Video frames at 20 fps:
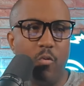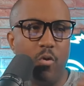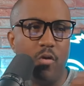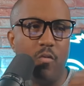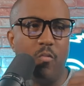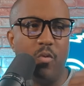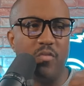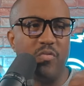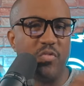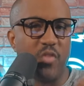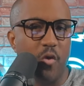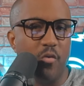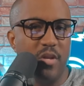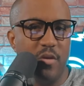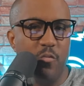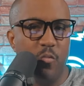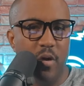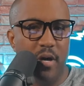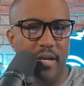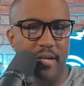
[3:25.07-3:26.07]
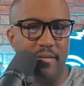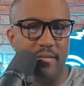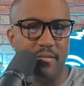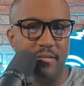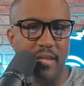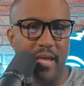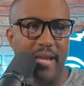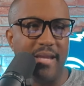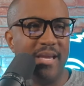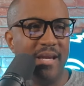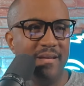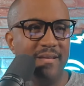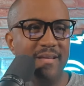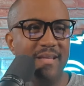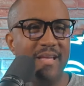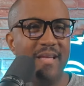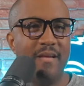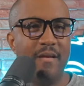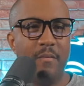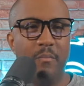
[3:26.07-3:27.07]
We're 31. Like,
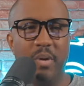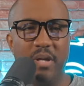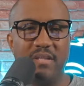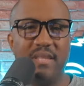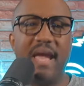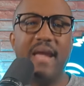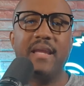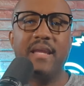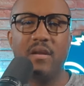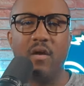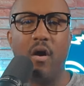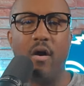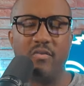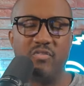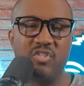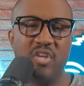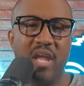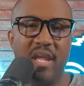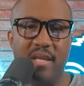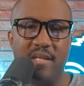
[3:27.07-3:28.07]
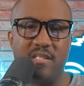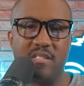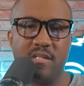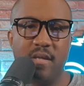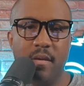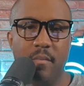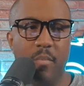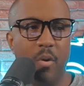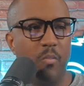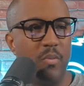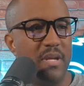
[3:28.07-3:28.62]
but that can all change.